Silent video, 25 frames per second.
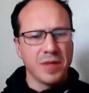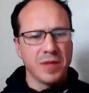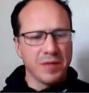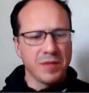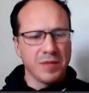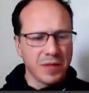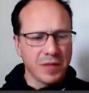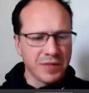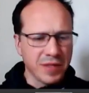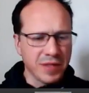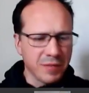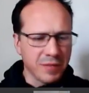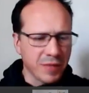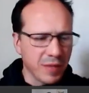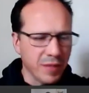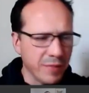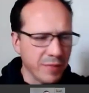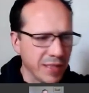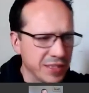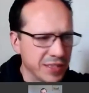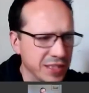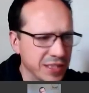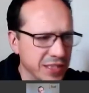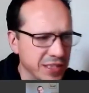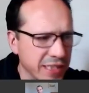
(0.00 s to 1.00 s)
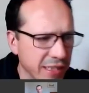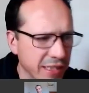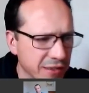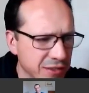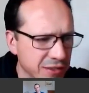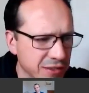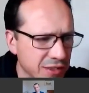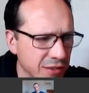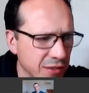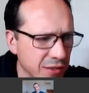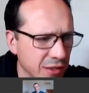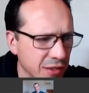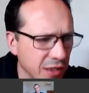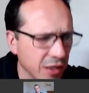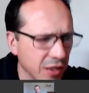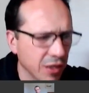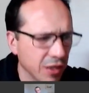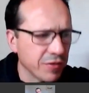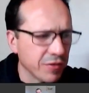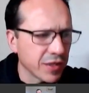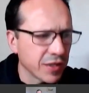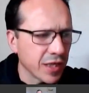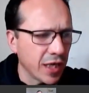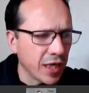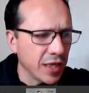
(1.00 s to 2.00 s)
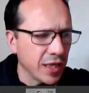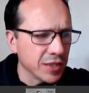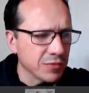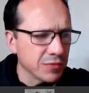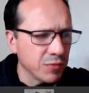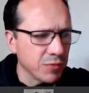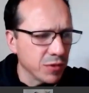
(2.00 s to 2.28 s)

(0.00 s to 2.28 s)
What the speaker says: And I think my message here is to a lot of the guys